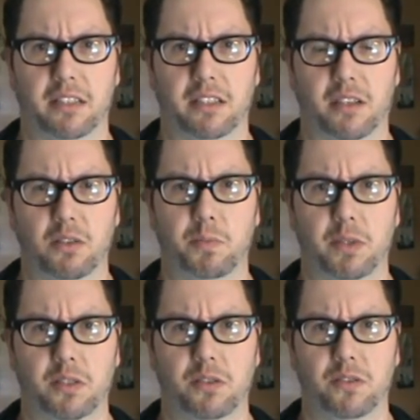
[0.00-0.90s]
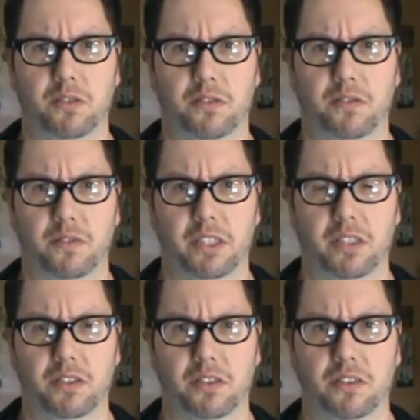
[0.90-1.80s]
the Ghostbusters
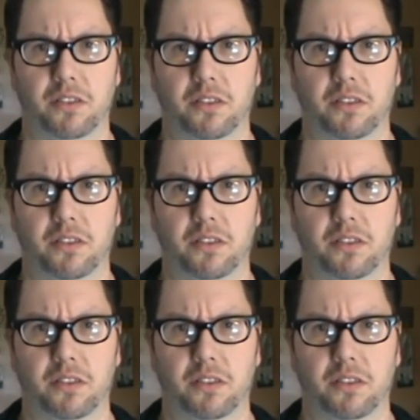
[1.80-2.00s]
figures.